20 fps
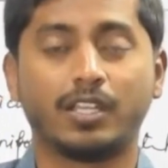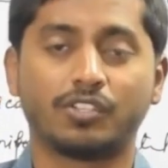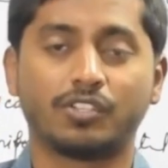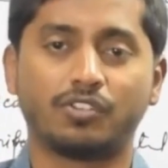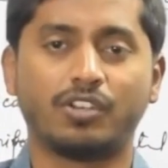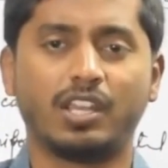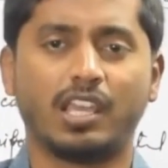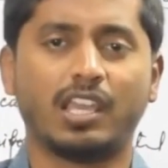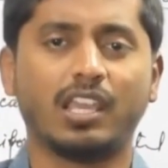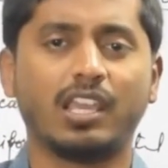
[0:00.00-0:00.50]

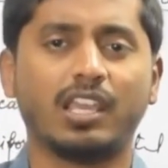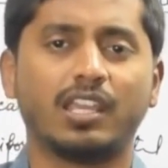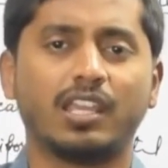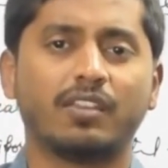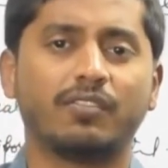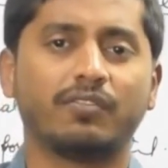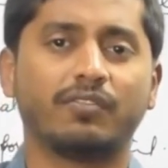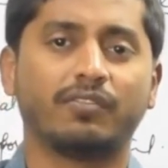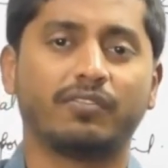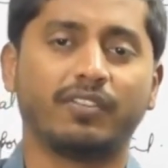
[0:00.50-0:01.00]
Today
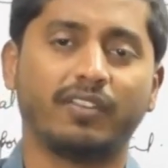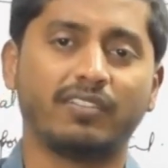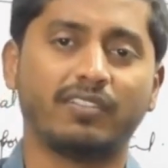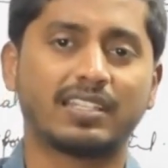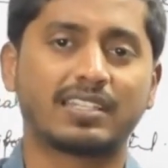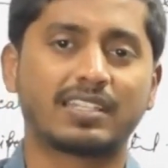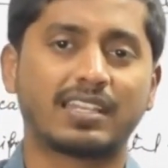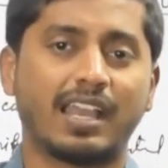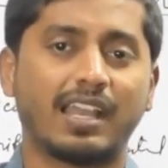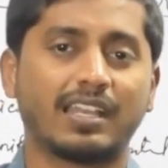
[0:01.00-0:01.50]
we will
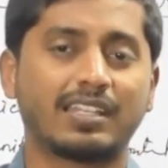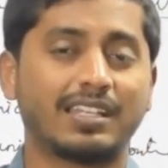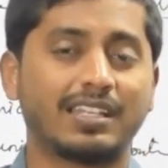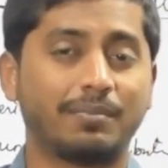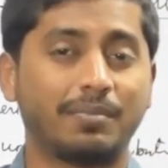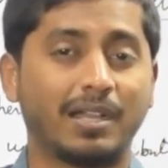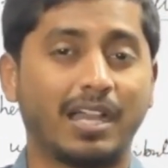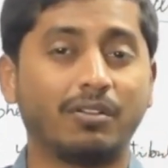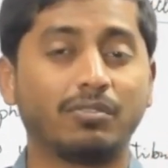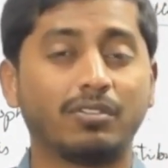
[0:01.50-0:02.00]
start
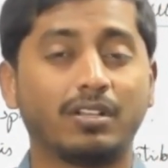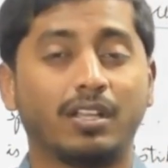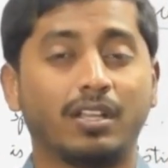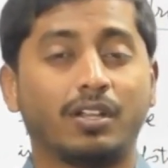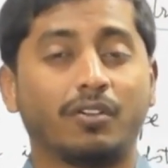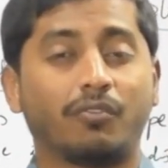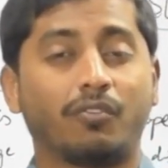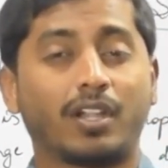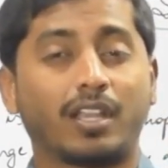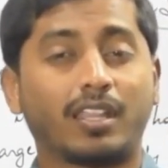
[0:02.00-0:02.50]
about
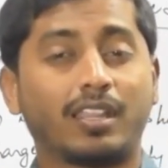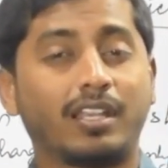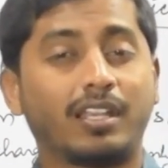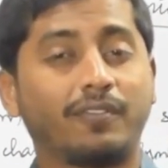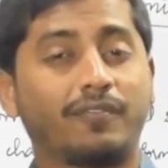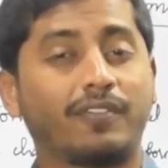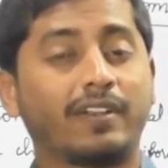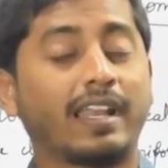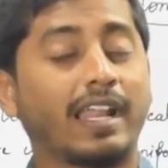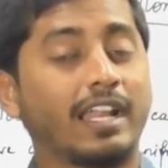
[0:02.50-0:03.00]
what are the
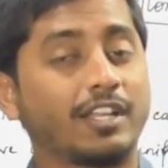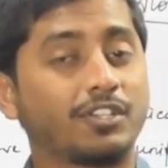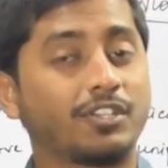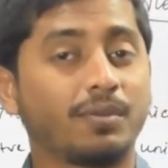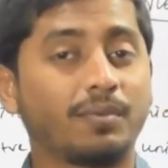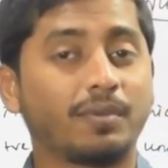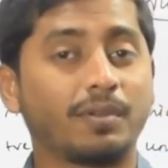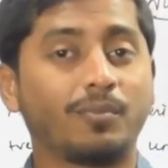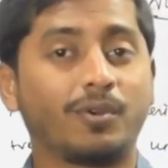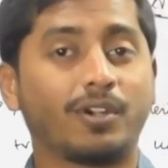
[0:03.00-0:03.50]
different
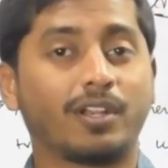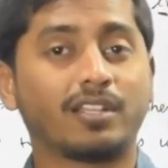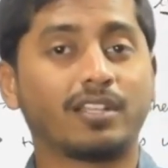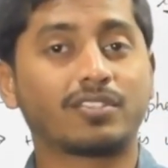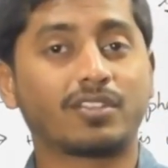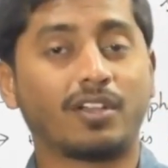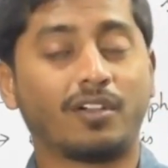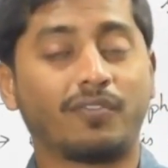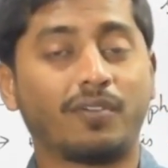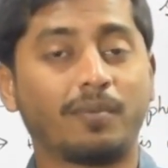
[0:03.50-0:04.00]
atomic
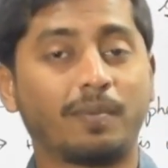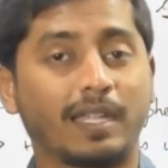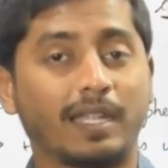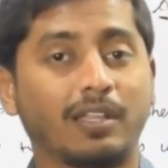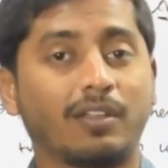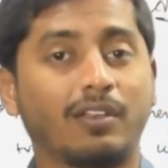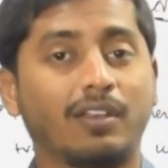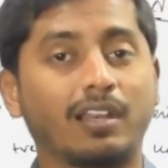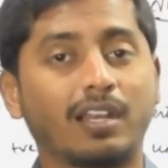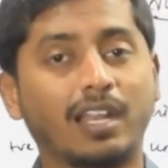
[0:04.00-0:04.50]
models of a
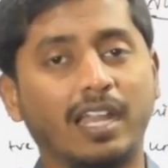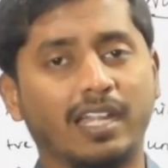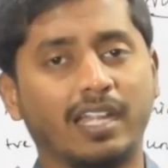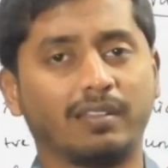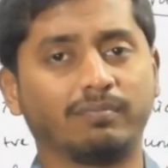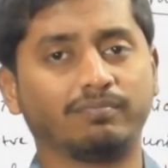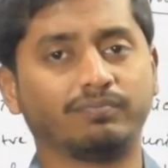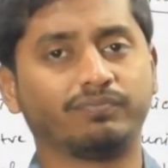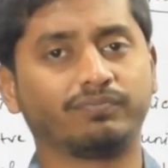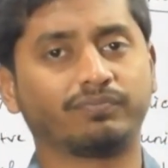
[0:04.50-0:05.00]
particular
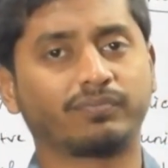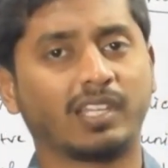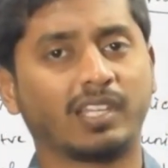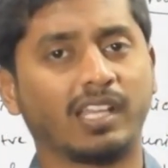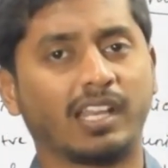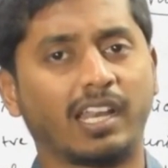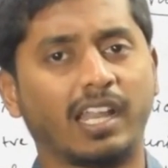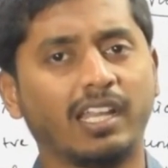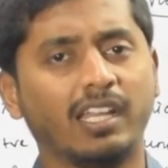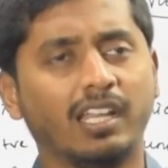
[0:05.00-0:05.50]
atom,
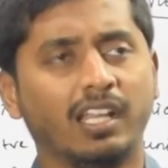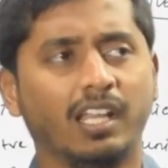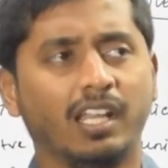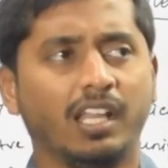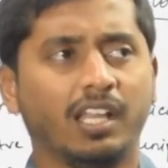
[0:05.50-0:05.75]
right.